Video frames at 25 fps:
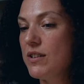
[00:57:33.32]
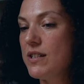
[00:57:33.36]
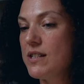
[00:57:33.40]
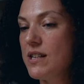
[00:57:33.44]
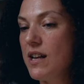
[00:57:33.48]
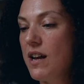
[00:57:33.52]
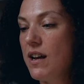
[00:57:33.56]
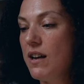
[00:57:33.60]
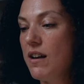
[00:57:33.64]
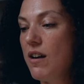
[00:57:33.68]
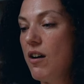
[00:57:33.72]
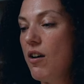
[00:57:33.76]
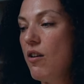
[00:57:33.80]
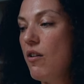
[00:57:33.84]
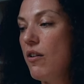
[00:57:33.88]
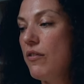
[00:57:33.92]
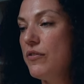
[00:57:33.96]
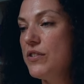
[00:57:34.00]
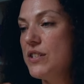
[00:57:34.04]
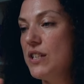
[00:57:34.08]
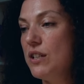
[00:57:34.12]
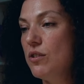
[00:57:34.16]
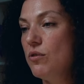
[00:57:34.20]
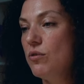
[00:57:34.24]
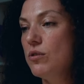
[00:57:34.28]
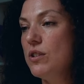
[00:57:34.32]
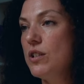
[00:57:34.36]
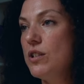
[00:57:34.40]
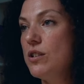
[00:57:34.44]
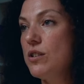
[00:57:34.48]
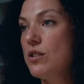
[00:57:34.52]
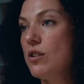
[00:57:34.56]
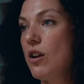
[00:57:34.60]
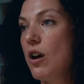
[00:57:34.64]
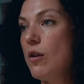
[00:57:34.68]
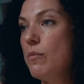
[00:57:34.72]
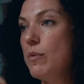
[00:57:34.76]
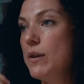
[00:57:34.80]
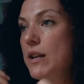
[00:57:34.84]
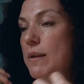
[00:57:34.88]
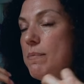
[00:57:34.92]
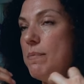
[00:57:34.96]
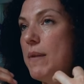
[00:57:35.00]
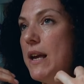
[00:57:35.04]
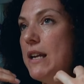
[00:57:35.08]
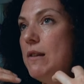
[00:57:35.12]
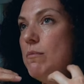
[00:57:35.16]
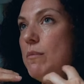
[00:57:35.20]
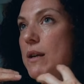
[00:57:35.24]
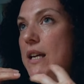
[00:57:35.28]
was like, oh, I've seen all this scope and it
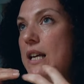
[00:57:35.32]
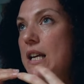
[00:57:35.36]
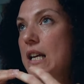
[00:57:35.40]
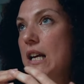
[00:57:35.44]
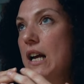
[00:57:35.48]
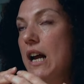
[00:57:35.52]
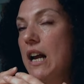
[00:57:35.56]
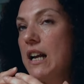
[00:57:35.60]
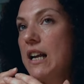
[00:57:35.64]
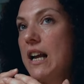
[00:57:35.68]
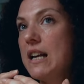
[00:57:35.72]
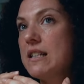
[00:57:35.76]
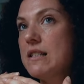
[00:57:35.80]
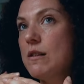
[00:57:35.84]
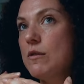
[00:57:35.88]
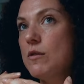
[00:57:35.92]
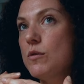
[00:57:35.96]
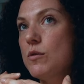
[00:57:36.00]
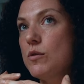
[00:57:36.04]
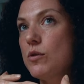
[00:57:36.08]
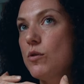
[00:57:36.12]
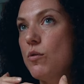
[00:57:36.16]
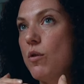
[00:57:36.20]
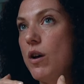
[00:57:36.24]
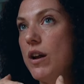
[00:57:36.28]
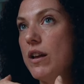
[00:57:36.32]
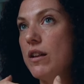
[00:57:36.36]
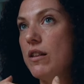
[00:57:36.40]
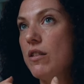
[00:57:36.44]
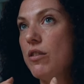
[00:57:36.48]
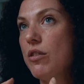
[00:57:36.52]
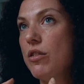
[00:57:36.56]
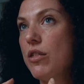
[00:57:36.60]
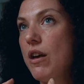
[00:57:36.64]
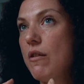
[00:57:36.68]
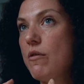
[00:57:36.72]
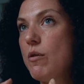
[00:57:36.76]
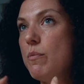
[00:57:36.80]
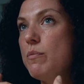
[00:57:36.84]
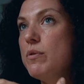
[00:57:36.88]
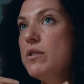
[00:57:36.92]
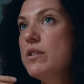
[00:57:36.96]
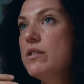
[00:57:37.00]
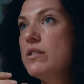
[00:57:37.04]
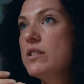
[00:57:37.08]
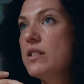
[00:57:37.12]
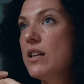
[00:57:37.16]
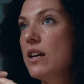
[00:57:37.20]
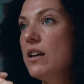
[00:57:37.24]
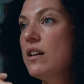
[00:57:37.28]
made me, I guess I was quite
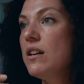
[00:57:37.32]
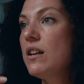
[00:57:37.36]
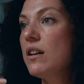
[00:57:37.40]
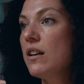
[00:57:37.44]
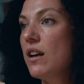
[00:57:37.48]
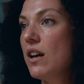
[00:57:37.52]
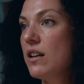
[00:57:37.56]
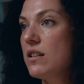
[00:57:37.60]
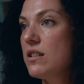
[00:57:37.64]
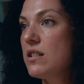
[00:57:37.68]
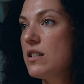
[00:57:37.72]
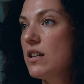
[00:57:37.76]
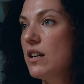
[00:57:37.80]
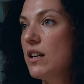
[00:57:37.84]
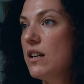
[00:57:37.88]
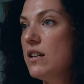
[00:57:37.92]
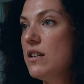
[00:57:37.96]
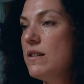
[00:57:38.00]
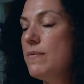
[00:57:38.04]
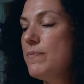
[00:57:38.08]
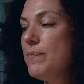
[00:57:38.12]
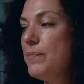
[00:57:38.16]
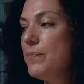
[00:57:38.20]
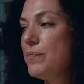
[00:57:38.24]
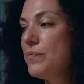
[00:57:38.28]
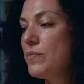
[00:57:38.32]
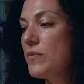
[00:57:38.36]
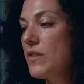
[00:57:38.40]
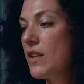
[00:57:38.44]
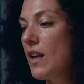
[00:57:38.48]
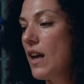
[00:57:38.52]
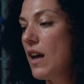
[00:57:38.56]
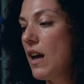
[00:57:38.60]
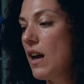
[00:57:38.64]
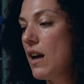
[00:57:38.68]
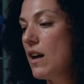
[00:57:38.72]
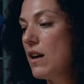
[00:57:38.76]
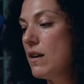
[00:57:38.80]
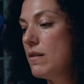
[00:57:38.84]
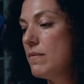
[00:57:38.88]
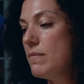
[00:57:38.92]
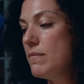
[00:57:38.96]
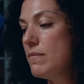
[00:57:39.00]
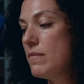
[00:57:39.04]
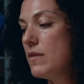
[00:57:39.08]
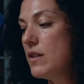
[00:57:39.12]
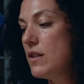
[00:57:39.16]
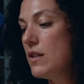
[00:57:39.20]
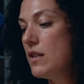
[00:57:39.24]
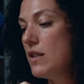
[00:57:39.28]
therapeutic actually.
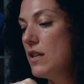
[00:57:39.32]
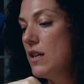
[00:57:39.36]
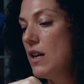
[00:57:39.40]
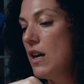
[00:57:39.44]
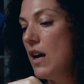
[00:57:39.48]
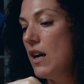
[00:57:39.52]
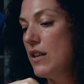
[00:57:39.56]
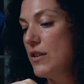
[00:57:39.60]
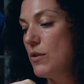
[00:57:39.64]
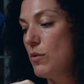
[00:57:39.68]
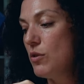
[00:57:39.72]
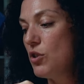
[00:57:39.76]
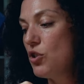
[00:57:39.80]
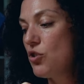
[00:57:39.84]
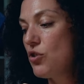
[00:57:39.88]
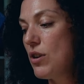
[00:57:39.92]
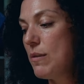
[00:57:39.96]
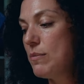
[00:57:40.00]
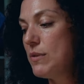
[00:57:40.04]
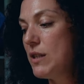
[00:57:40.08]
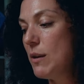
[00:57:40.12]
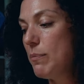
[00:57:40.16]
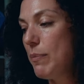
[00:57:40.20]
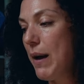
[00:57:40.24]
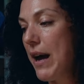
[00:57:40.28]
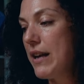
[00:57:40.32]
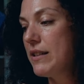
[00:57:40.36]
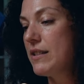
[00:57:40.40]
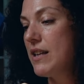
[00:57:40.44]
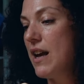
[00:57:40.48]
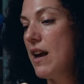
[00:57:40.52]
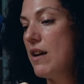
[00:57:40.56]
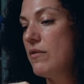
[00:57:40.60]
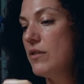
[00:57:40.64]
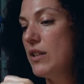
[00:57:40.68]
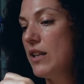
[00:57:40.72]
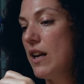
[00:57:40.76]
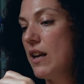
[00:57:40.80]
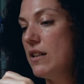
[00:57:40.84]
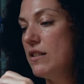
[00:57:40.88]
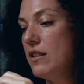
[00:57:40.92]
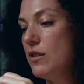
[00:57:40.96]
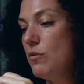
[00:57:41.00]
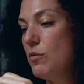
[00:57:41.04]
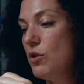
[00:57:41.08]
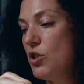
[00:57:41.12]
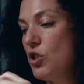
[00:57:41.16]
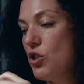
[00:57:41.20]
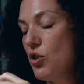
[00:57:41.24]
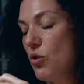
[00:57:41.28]
Um, and so I stripped it back down again
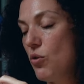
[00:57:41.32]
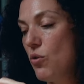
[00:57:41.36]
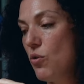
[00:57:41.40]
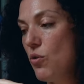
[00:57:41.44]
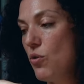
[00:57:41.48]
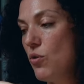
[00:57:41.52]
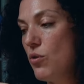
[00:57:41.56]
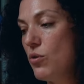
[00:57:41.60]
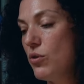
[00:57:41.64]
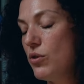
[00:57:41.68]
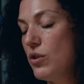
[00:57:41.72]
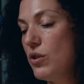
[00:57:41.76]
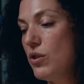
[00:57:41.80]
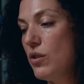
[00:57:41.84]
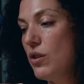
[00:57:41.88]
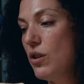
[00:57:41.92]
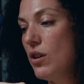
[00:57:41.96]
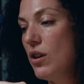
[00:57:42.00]
to a short